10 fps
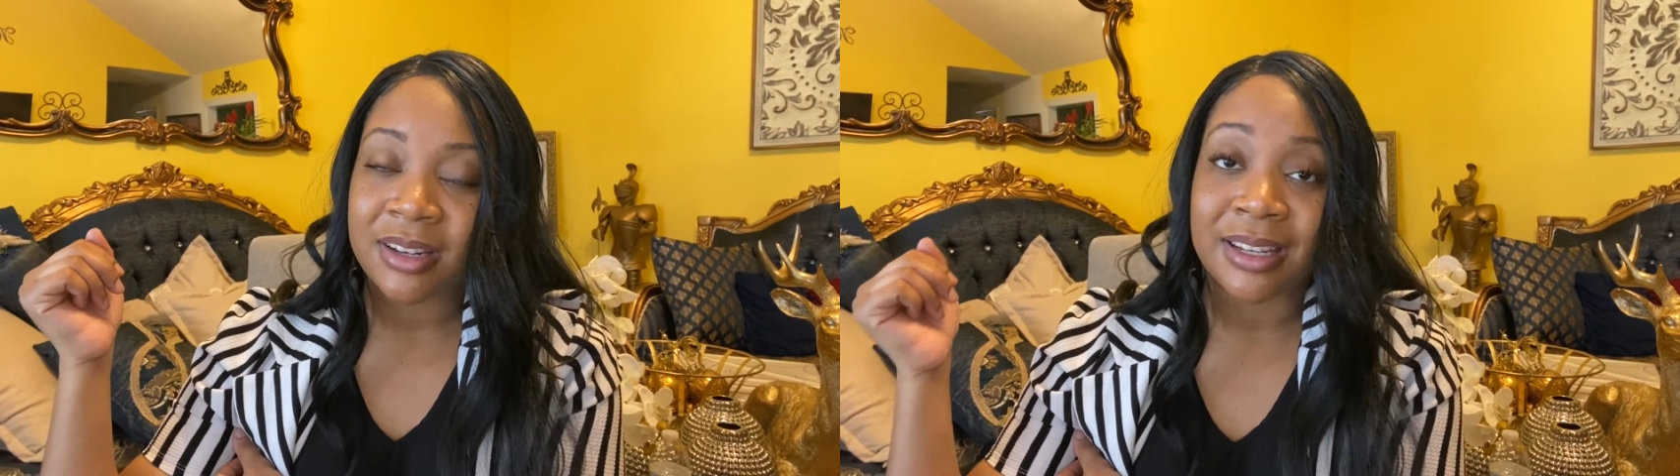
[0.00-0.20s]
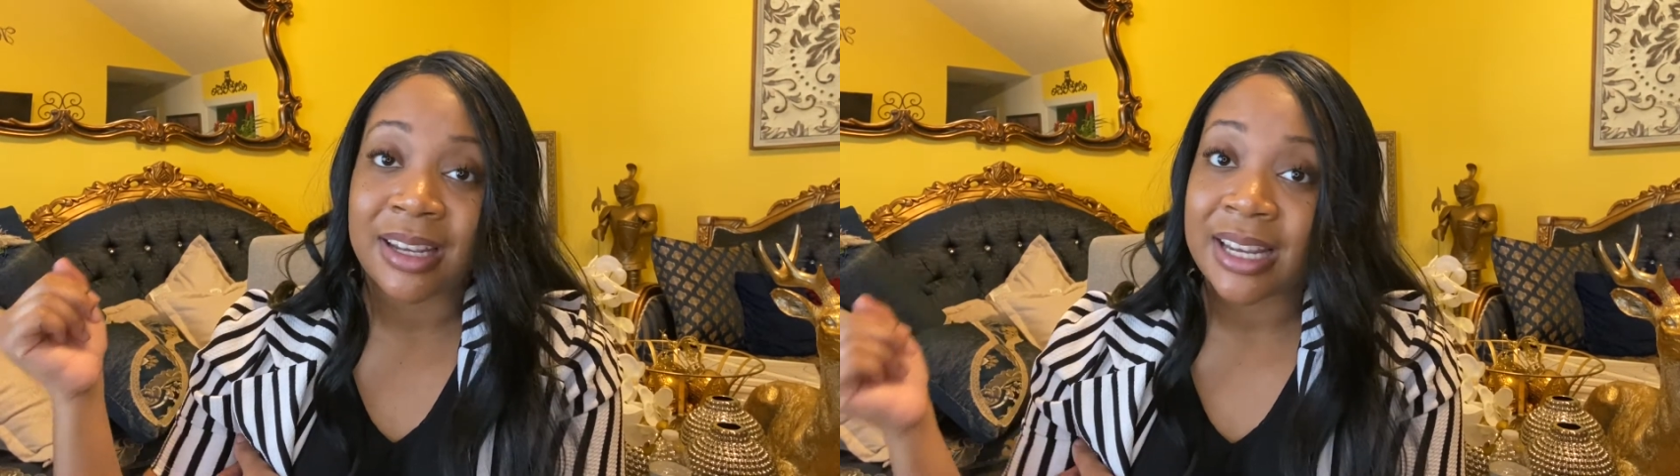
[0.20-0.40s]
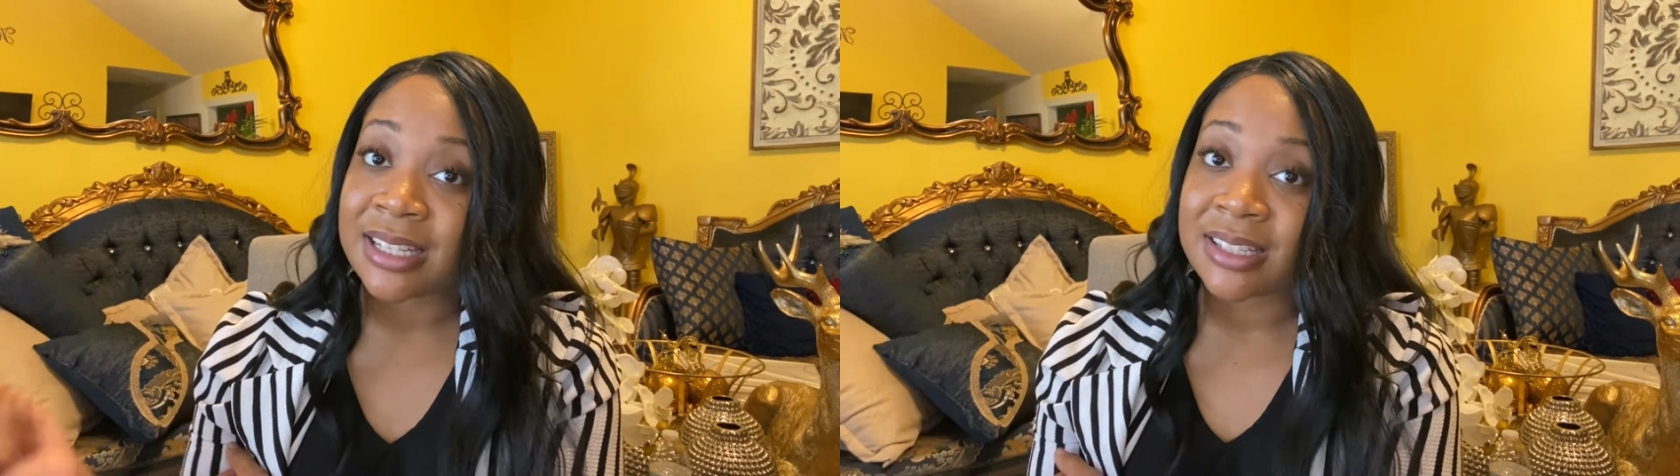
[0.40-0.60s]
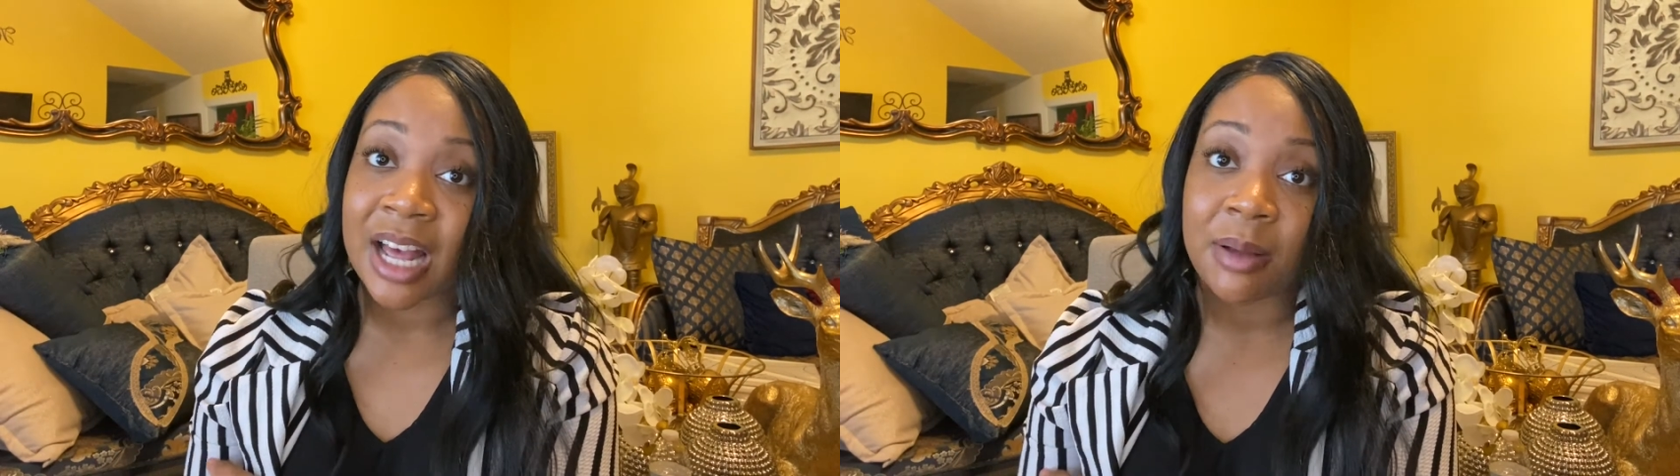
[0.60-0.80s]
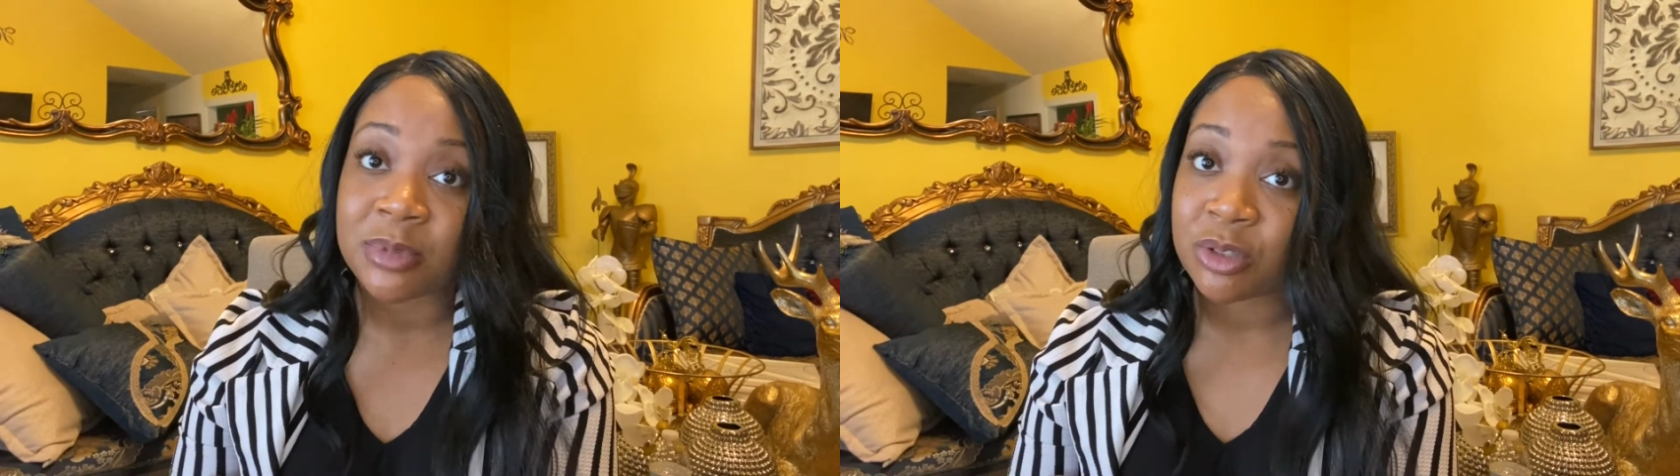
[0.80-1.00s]
then it's
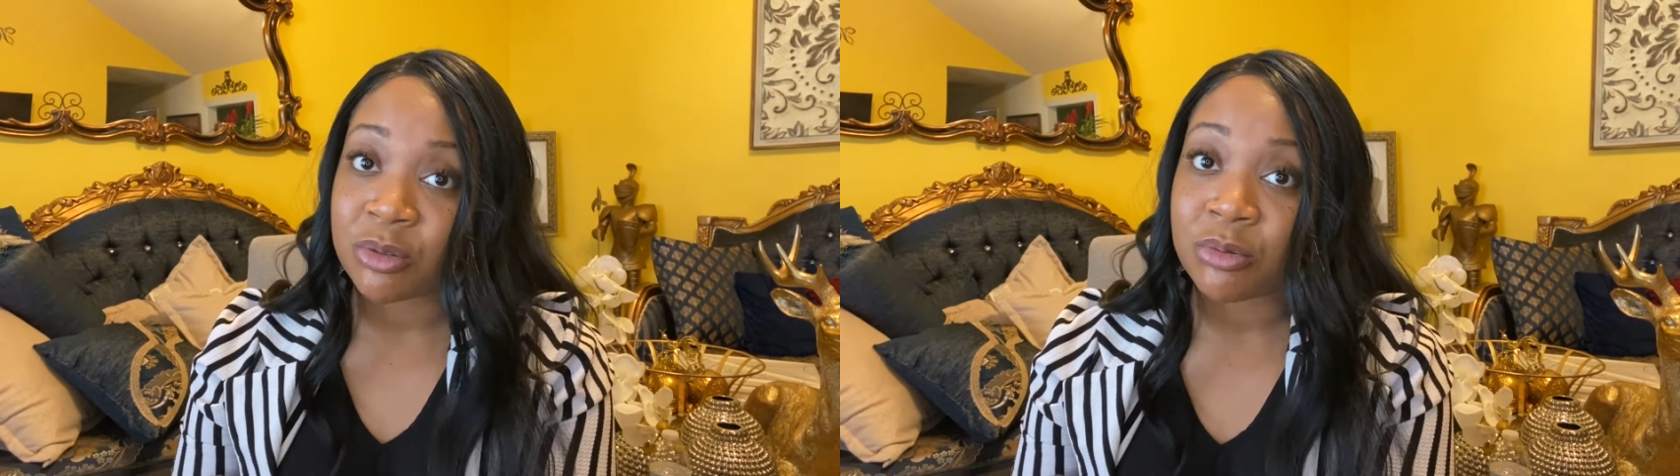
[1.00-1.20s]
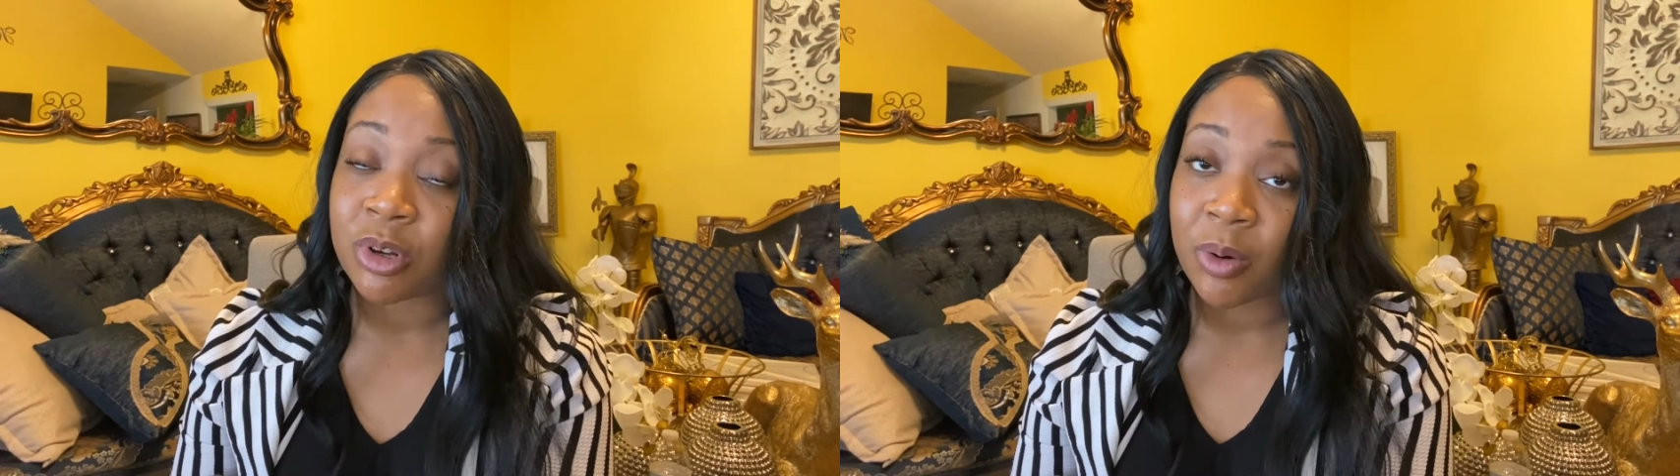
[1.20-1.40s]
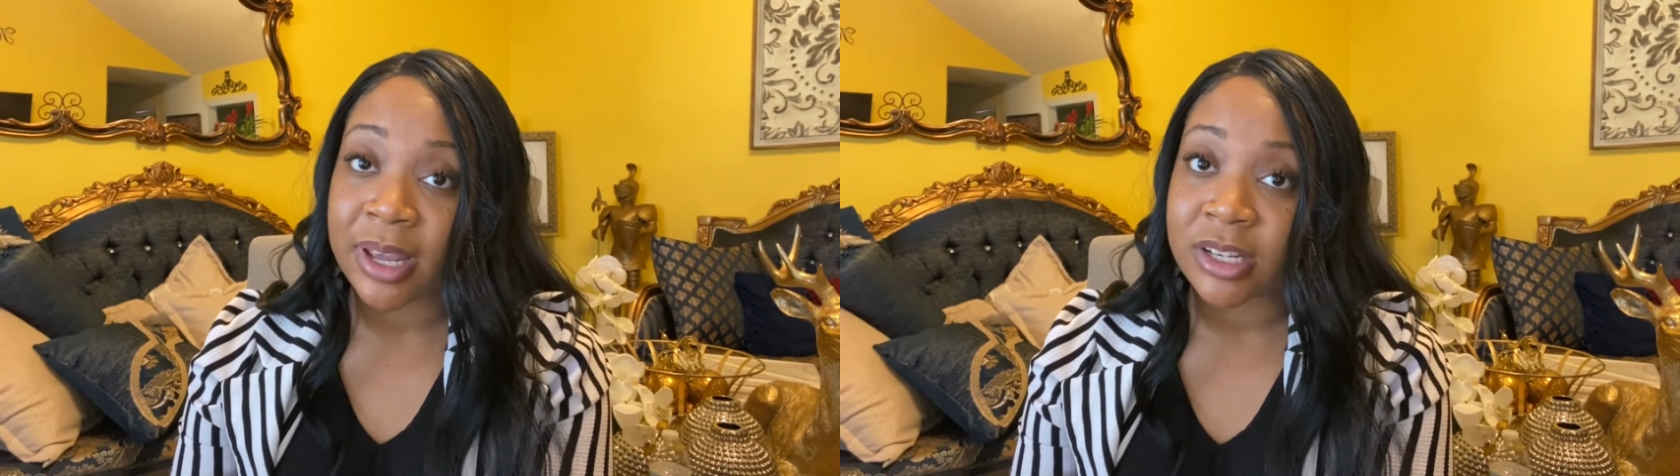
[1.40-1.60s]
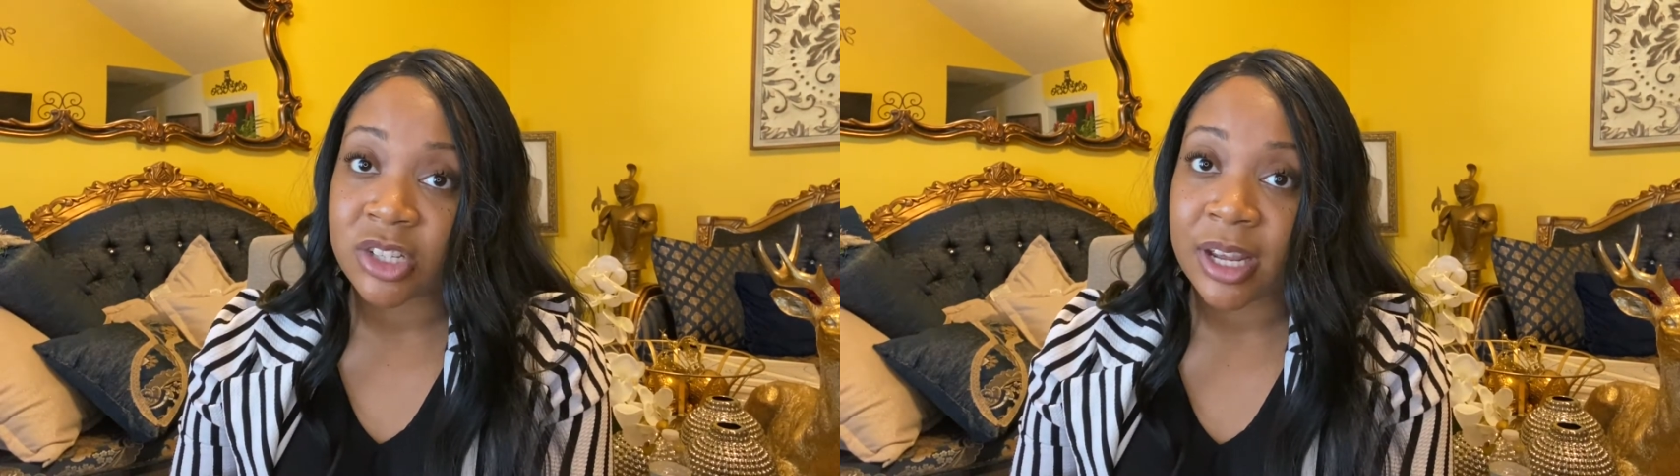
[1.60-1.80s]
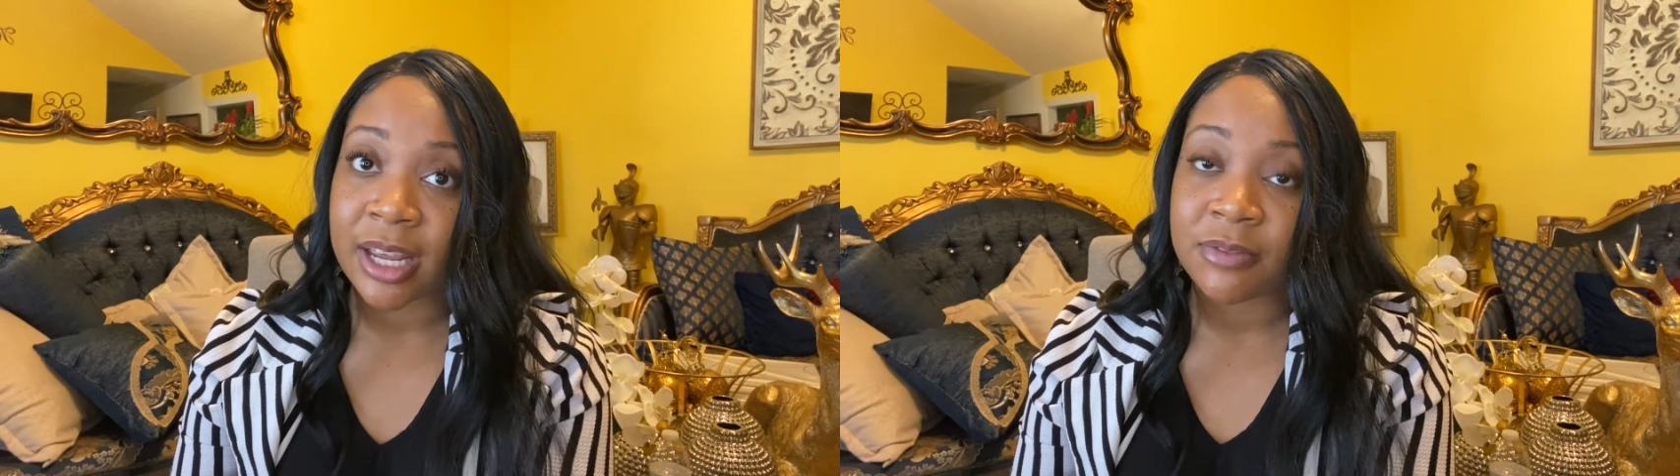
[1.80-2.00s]
time to go ahead and
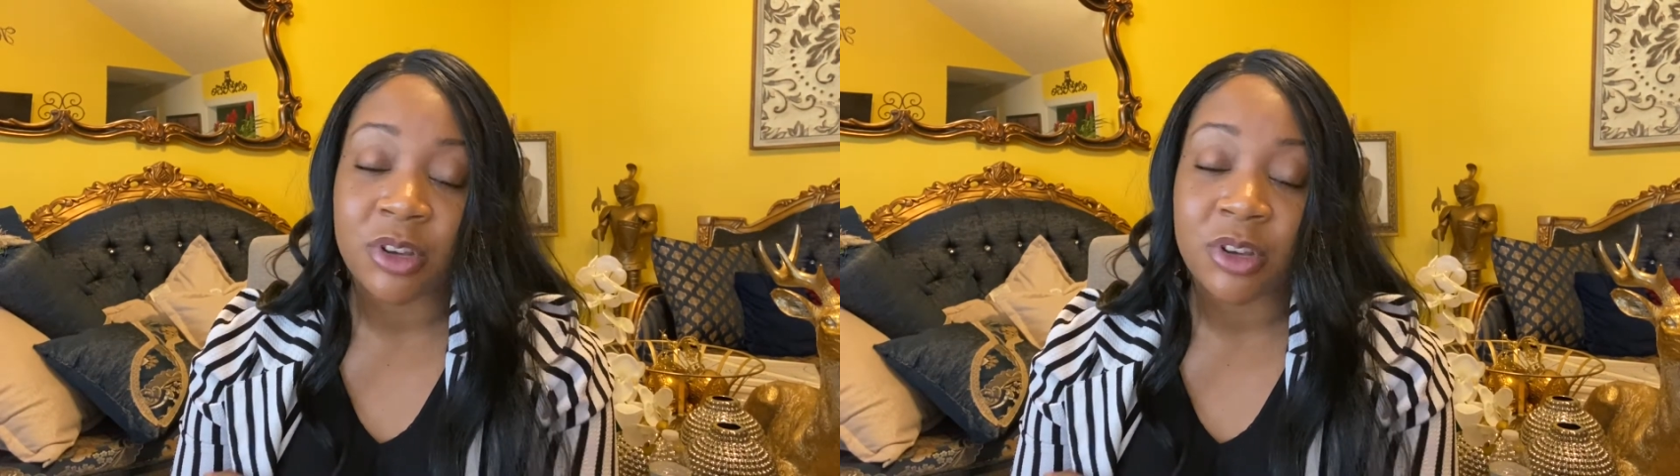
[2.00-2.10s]
shave.